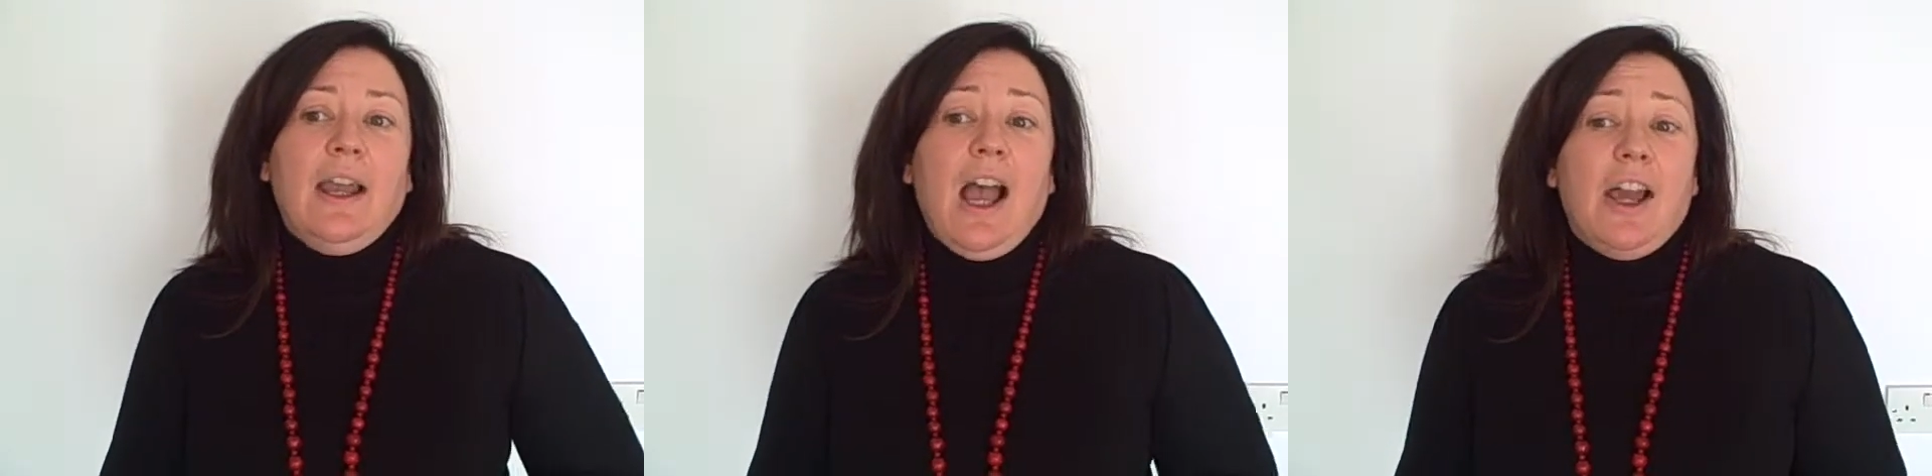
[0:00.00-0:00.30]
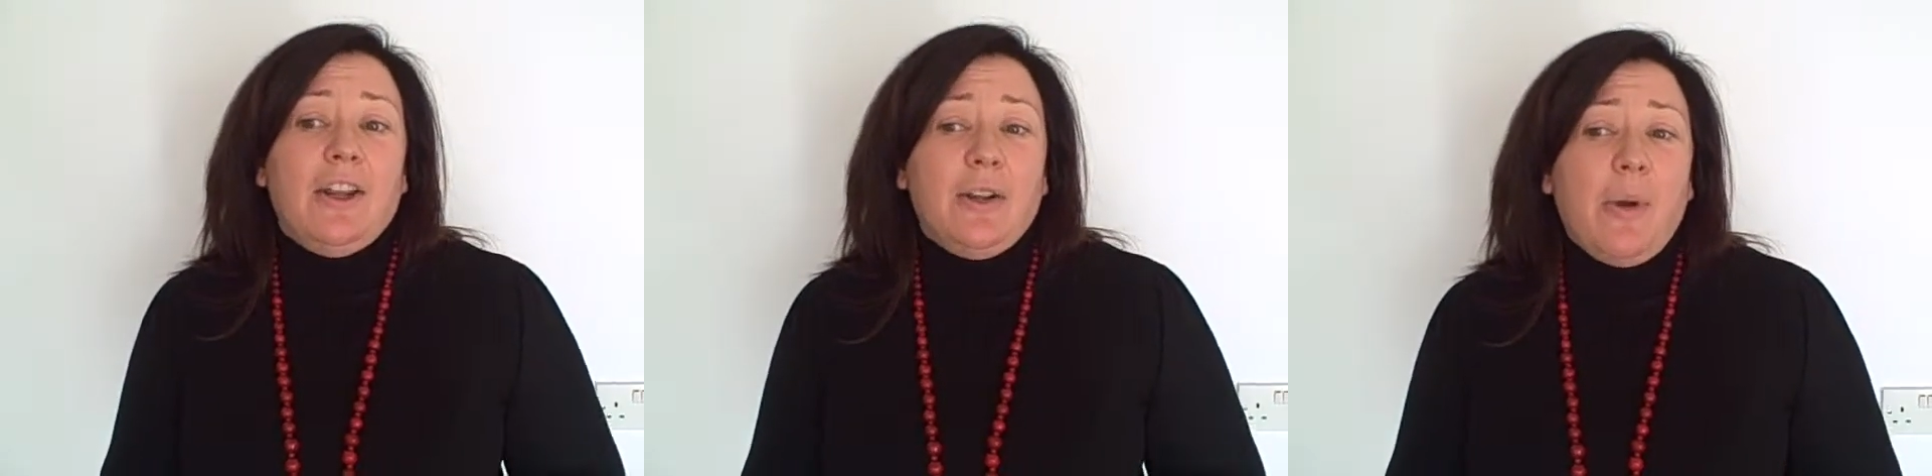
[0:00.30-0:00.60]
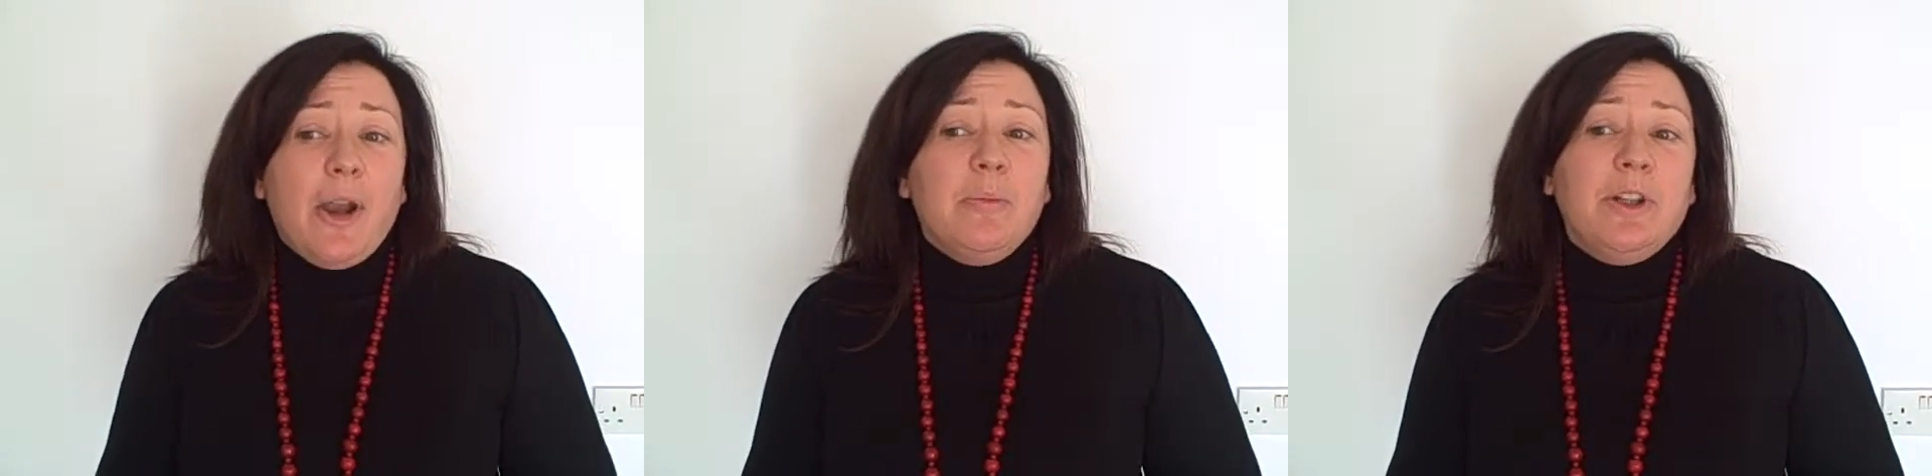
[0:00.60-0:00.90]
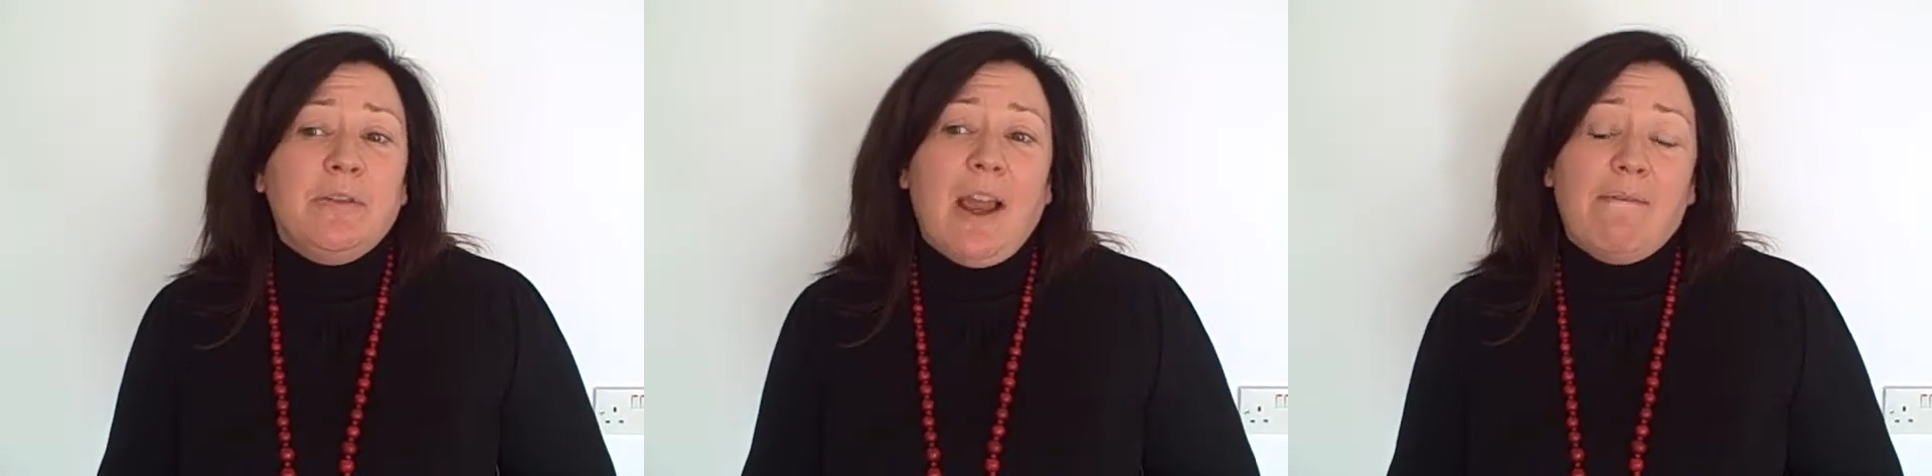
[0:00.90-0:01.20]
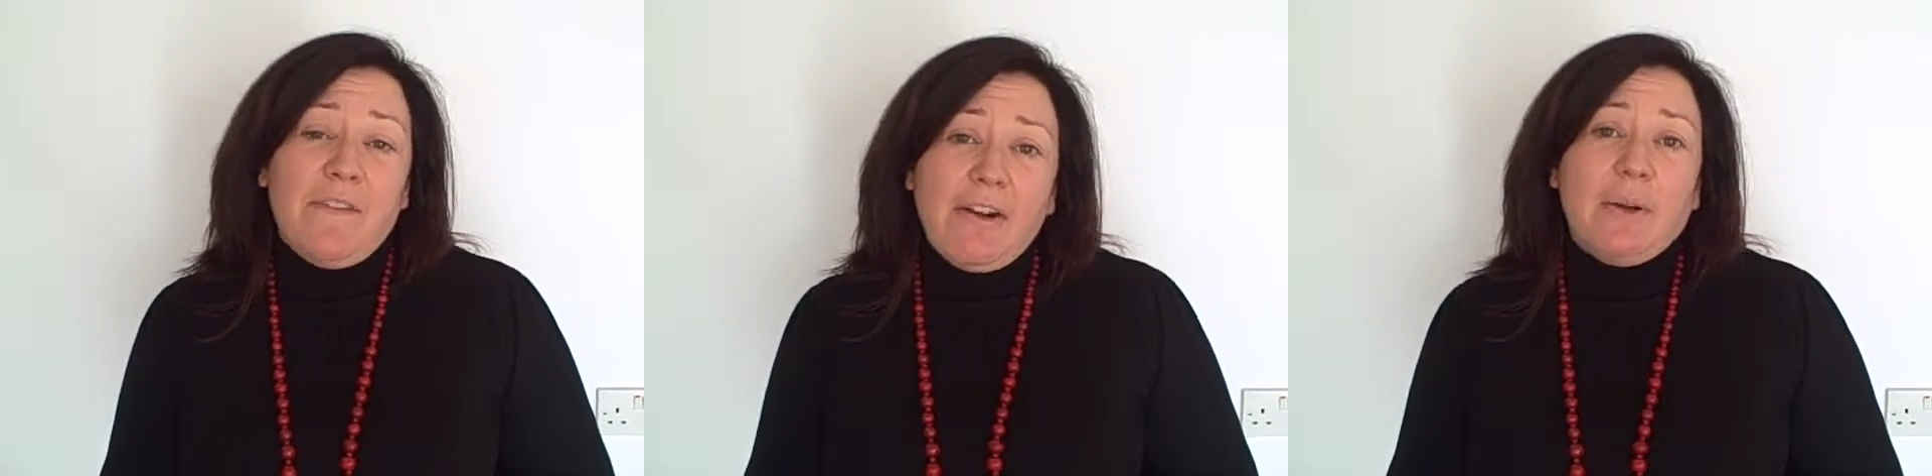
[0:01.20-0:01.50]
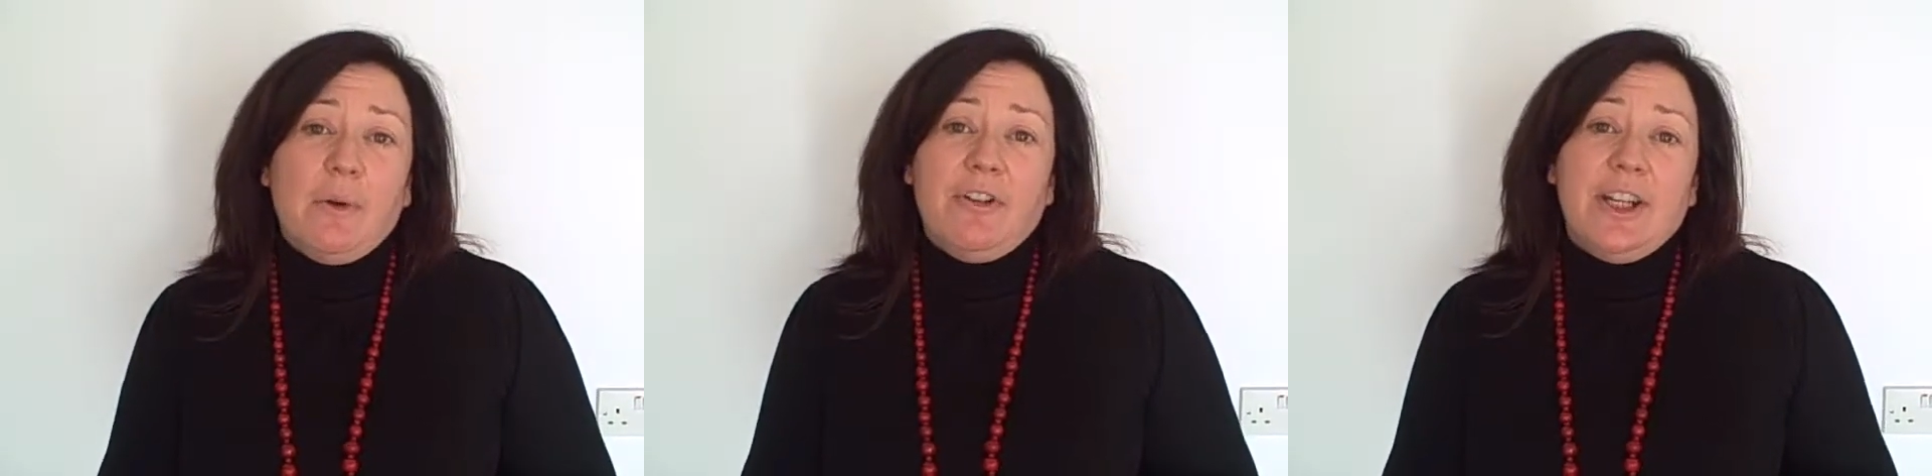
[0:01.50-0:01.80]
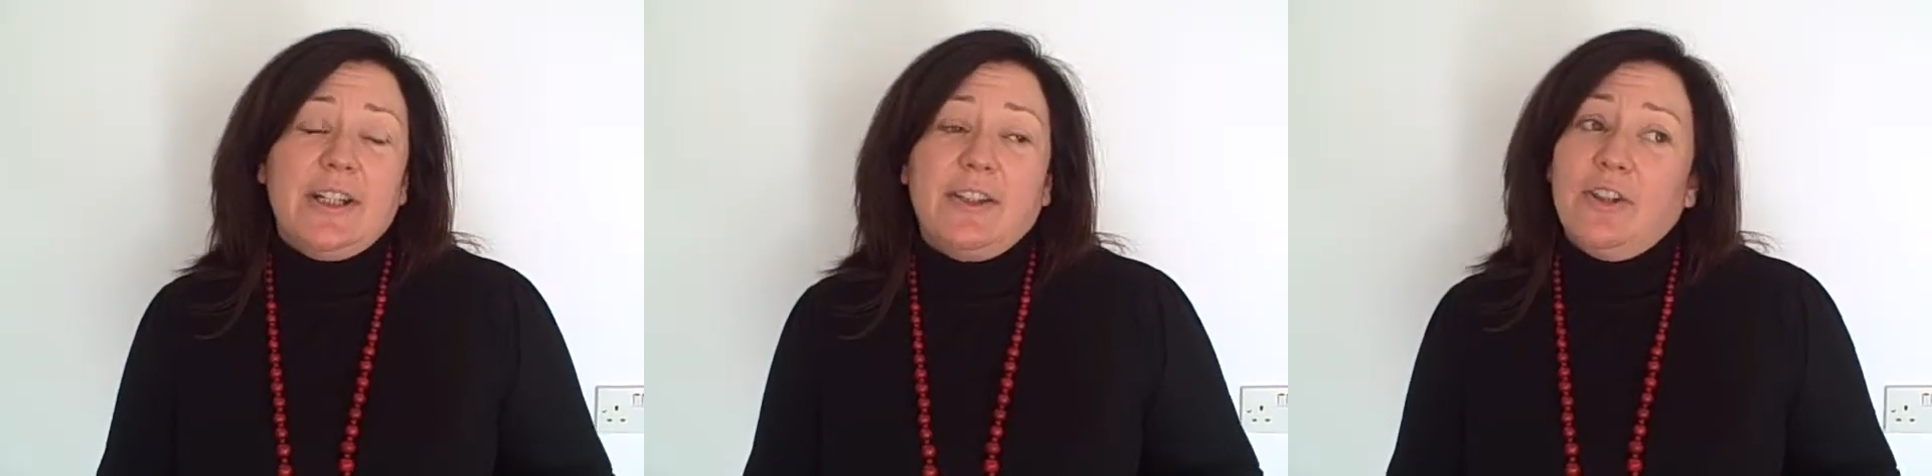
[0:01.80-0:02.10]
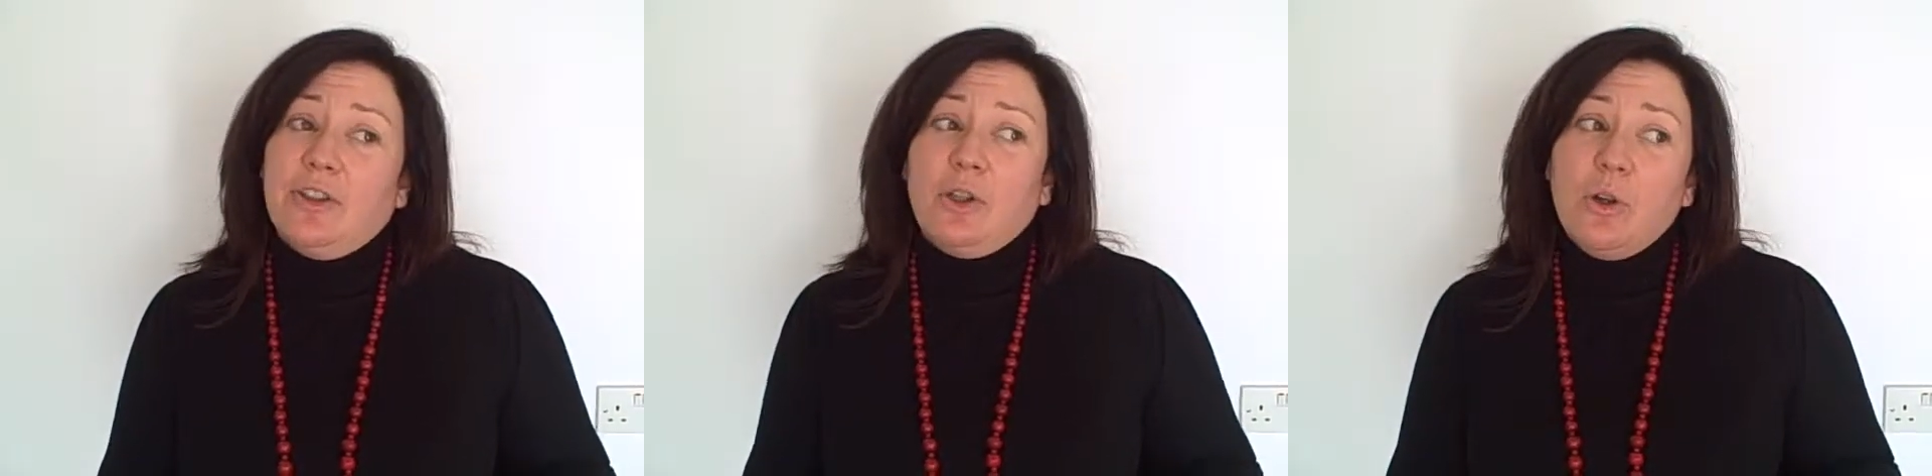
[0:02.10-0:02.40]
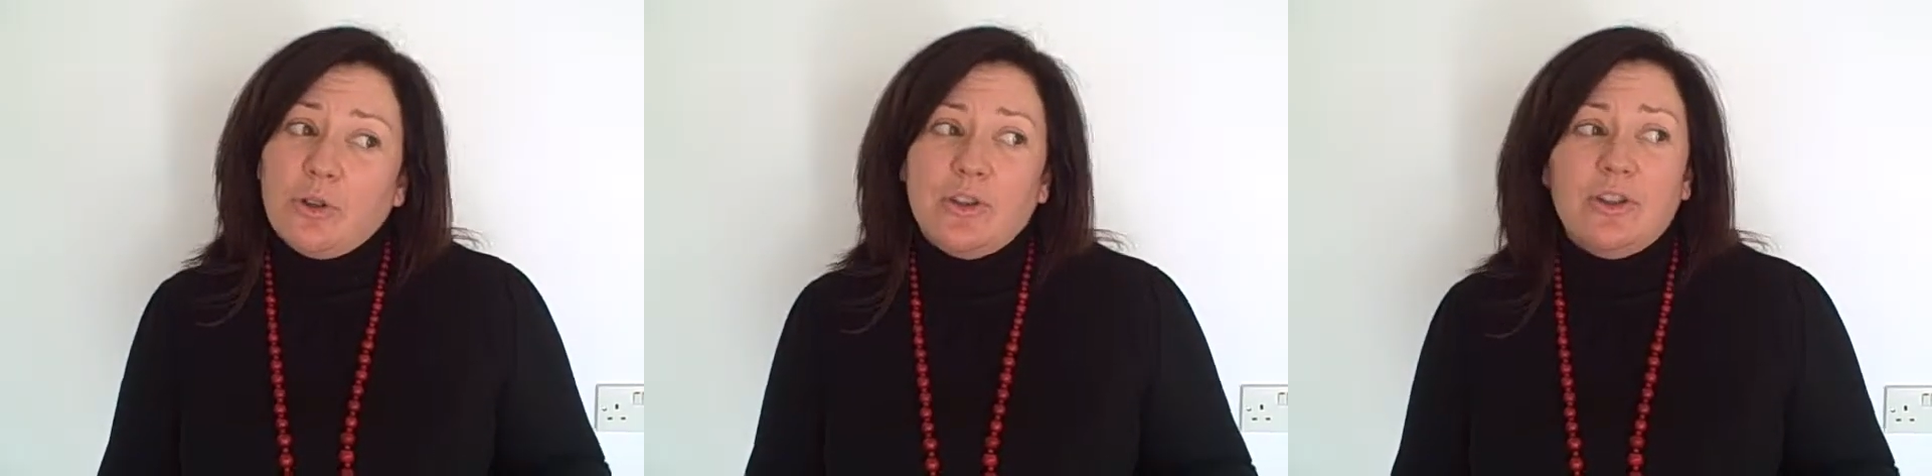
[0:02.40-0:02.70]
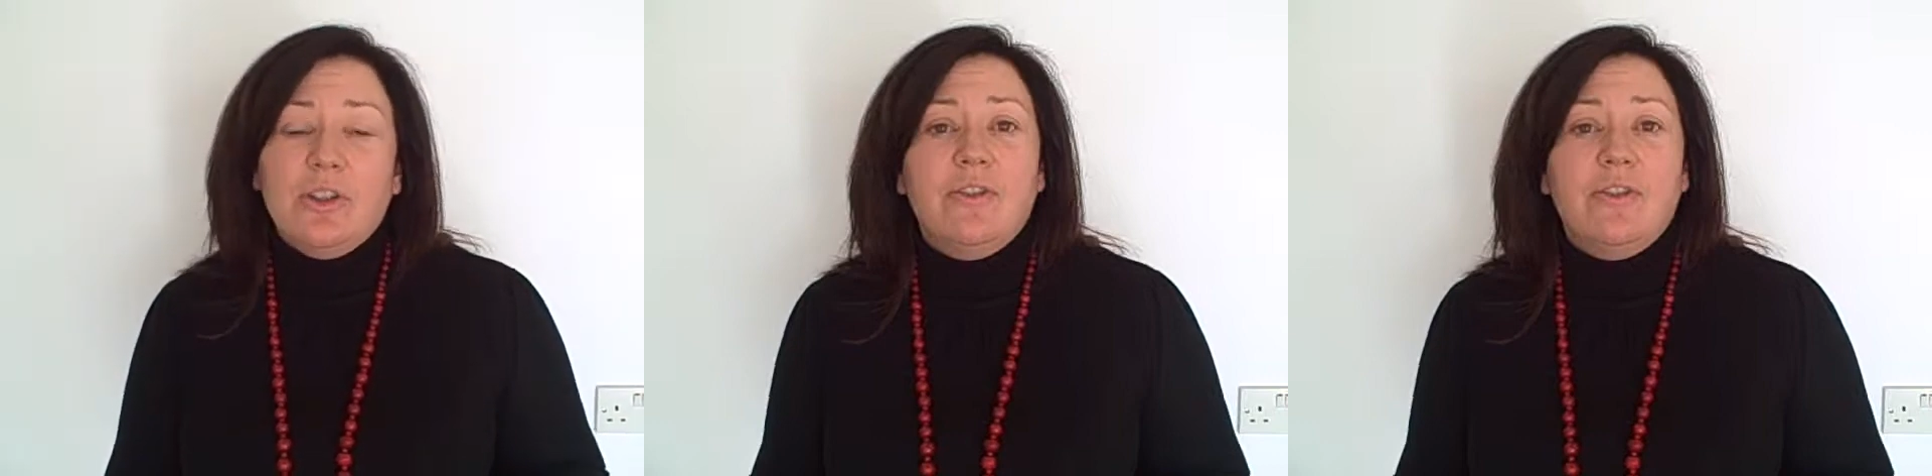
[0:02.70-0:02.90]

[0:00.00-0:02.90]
At the moment, I'm very worried that the cuts